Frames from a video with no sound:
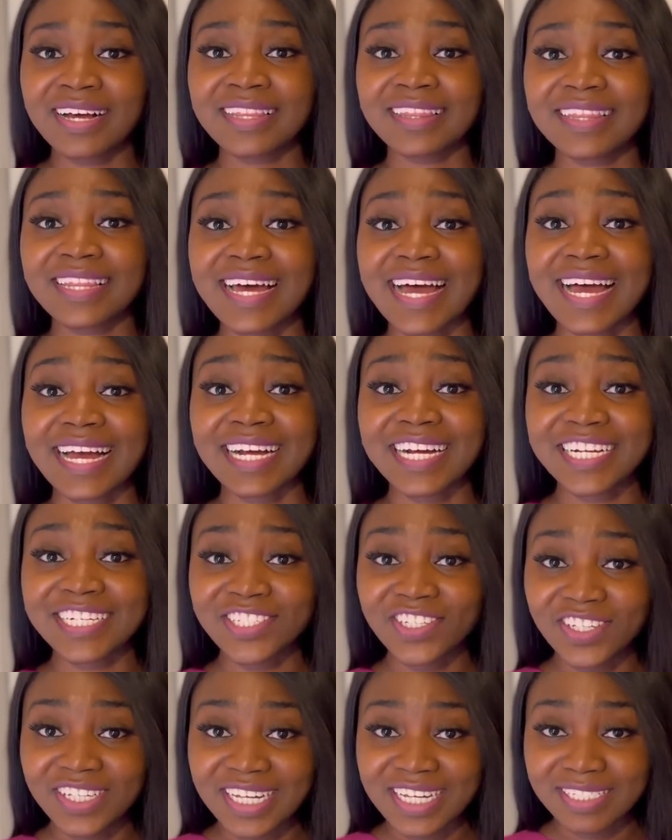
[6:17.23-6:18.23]
the
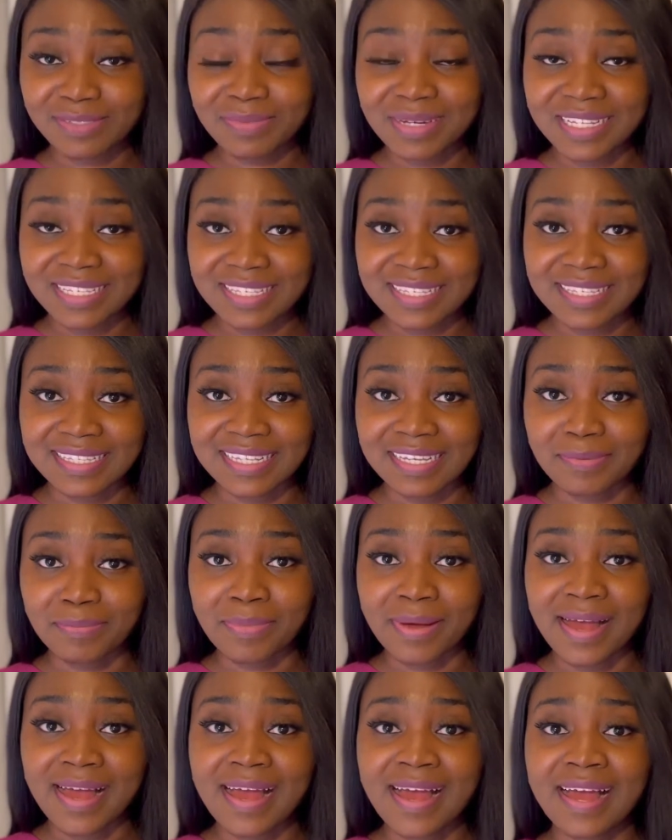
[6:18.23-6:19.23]
acknowledgement slip,
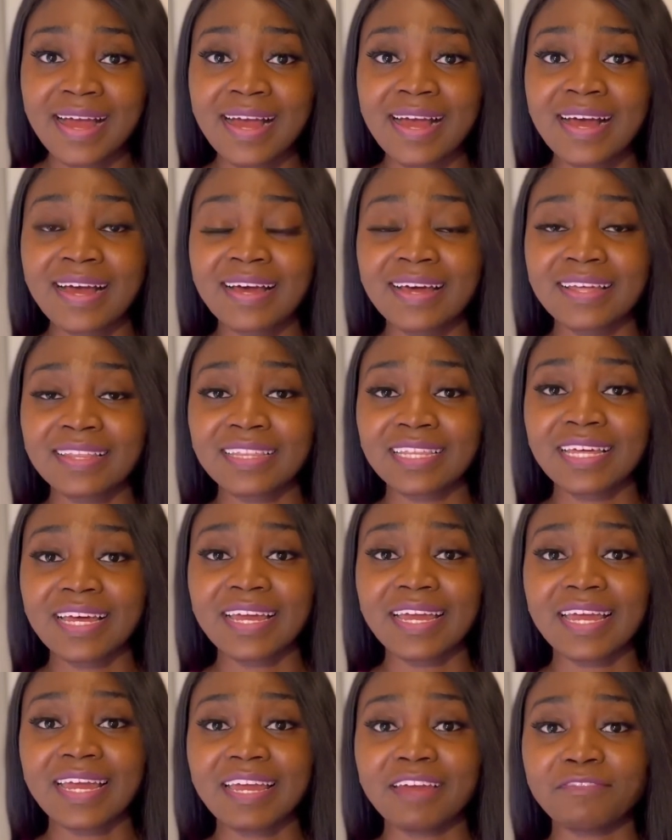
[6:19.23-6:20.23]

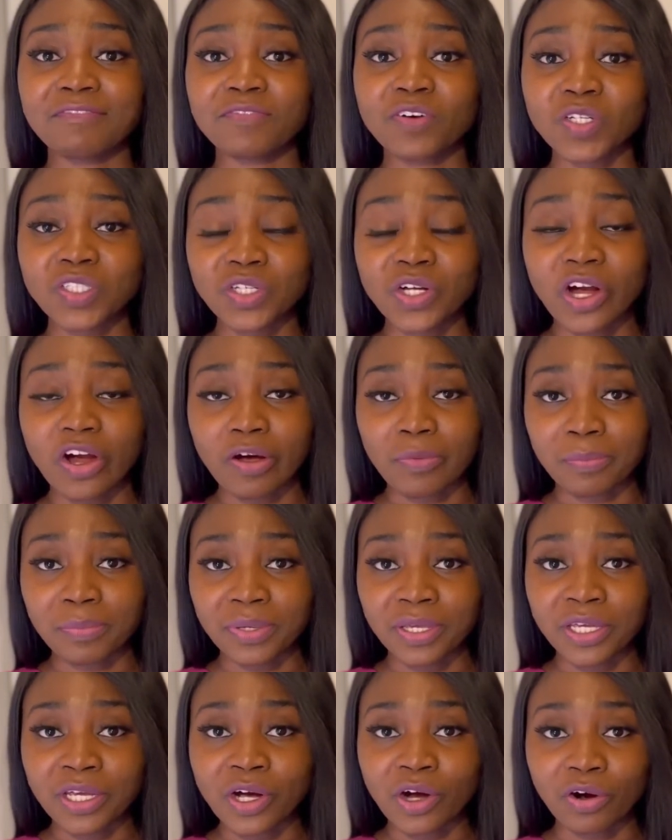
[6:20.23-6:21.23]
a
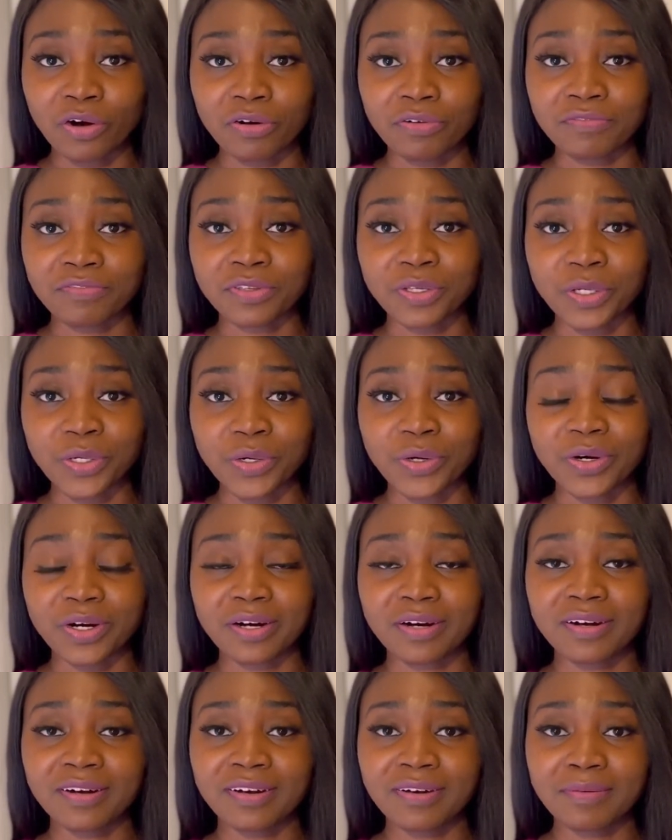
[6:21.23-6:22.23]
photocopy of
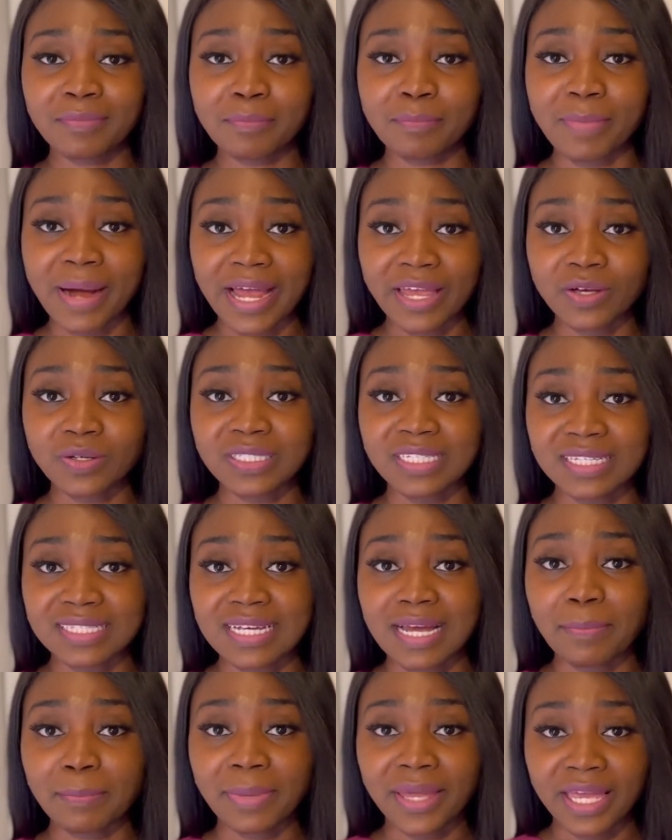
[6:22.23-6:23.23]
your
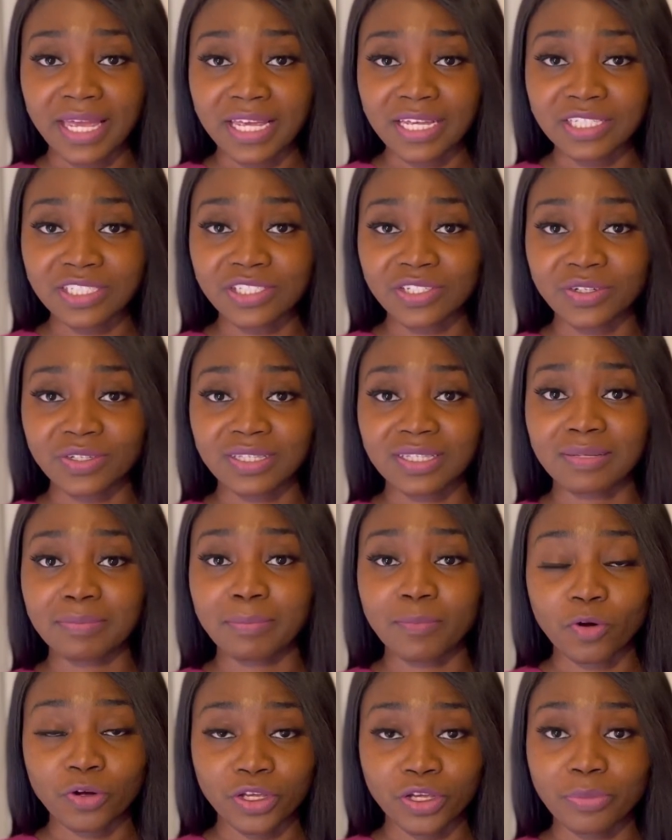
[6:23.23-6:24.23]
biodata page
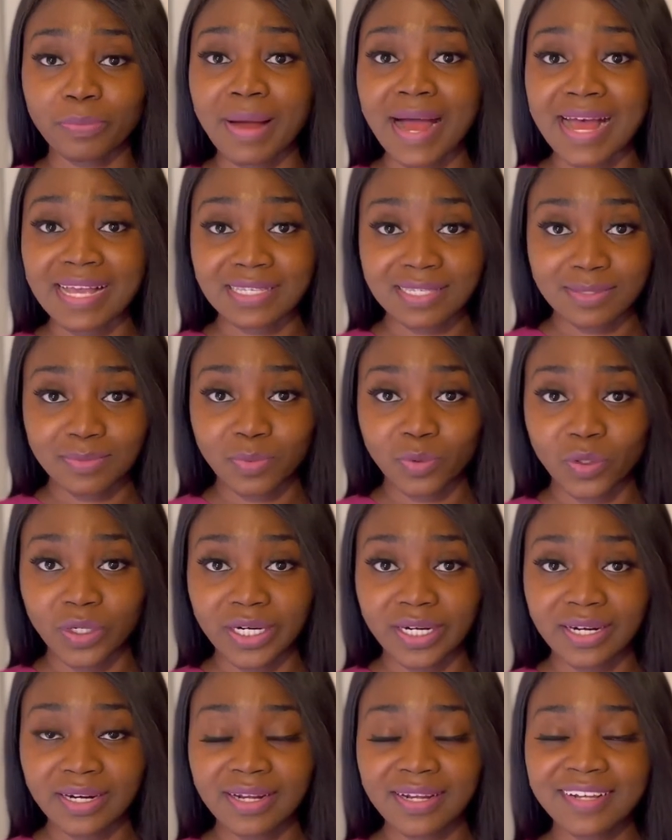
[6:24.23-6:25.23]
on your
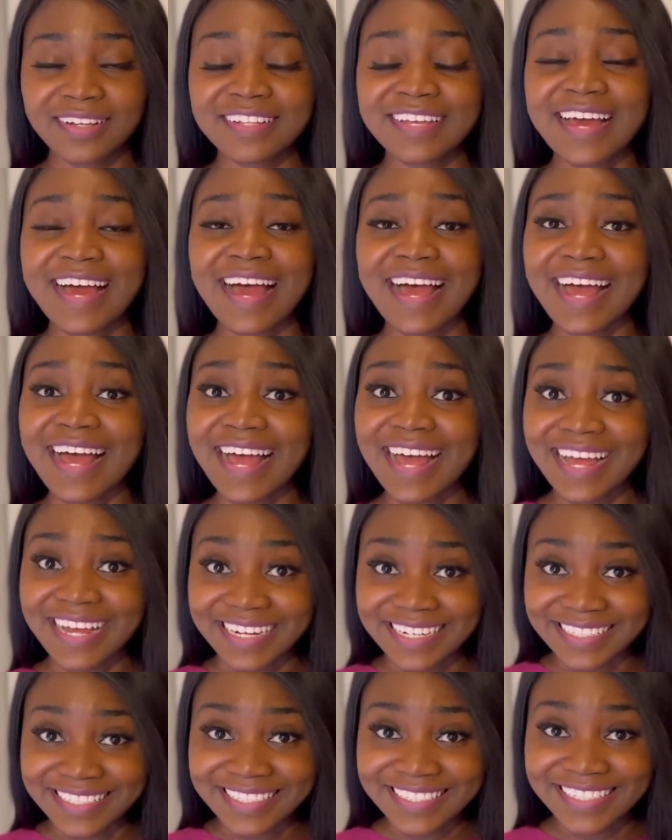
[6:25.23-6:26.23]
passport,
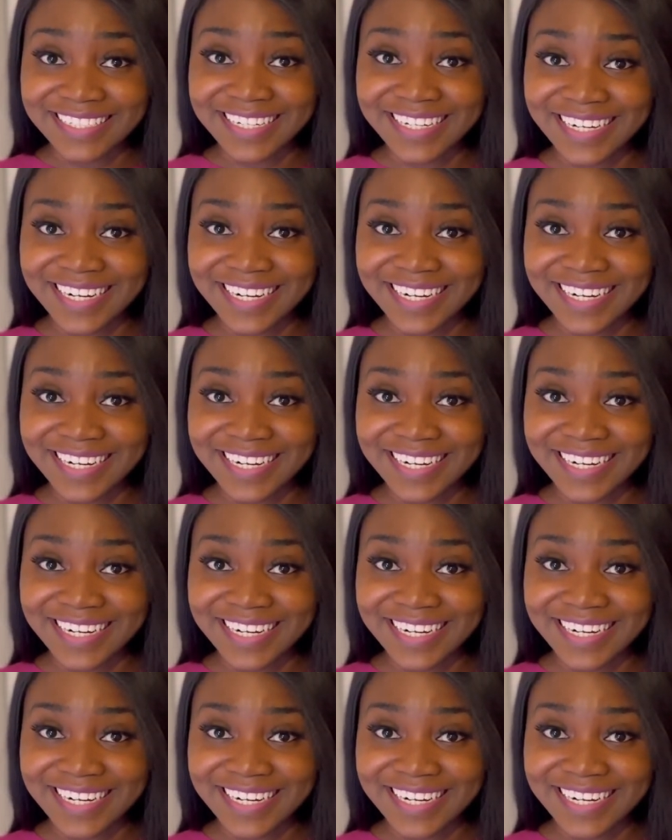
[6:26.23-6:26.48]
and